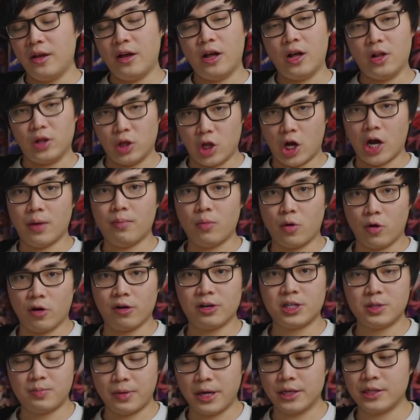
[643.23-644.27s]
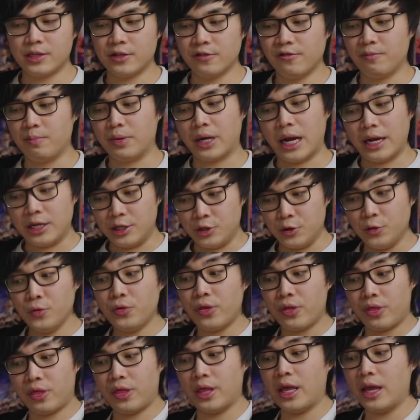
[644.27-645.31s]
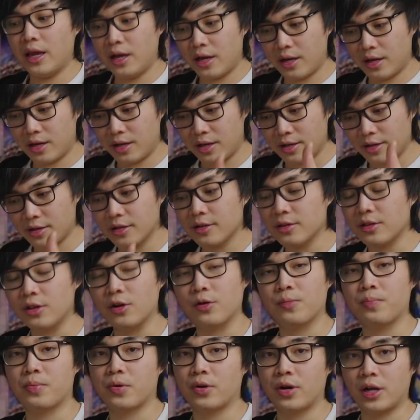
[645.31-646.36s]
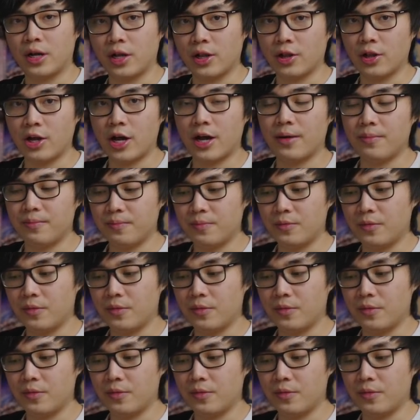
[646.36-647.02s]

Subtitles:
a lot more expensive, but I do think they're putting a lot